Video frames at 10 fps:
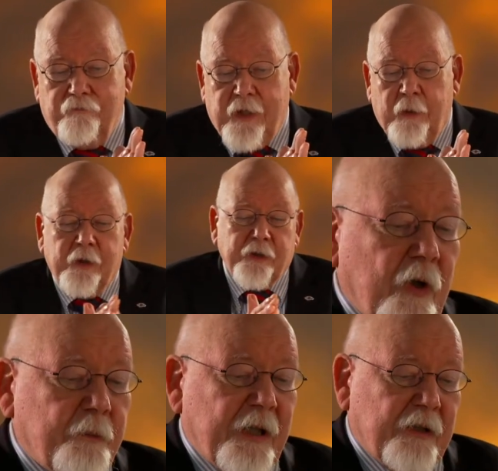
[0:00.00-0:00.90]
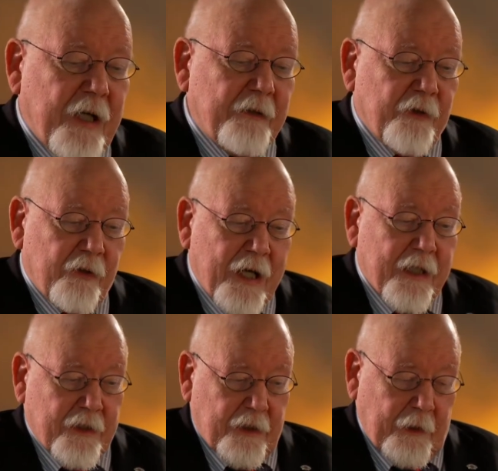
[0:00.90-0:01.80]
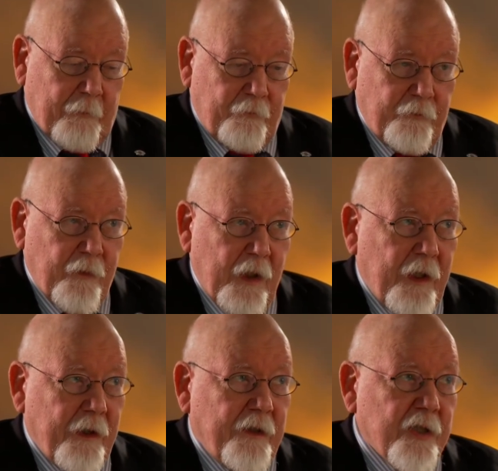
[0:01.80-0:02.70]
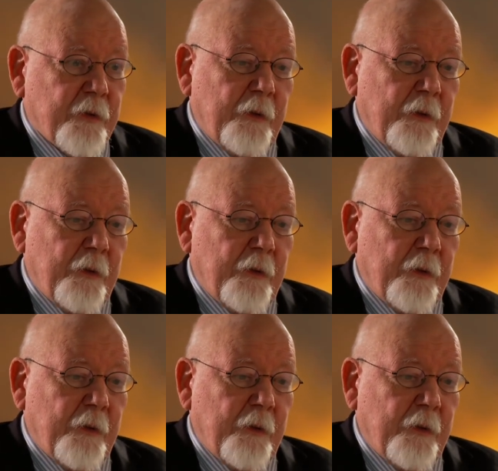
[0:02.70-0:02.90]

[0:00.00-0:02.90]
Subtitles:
there will not be a great variety. This will